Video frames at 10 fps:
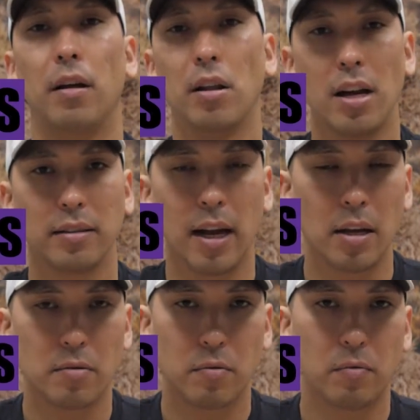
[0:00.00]
a lot of
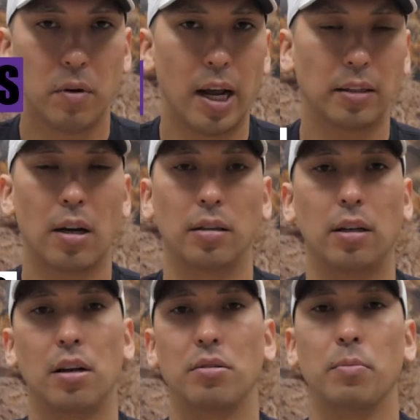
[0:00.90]
times when I talk to
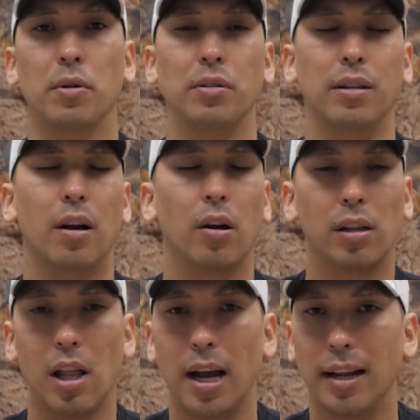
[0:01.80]
customers and our
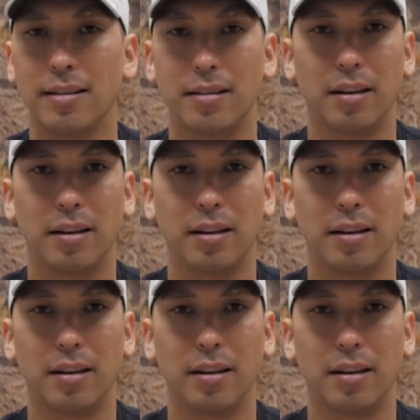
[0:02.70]
clients,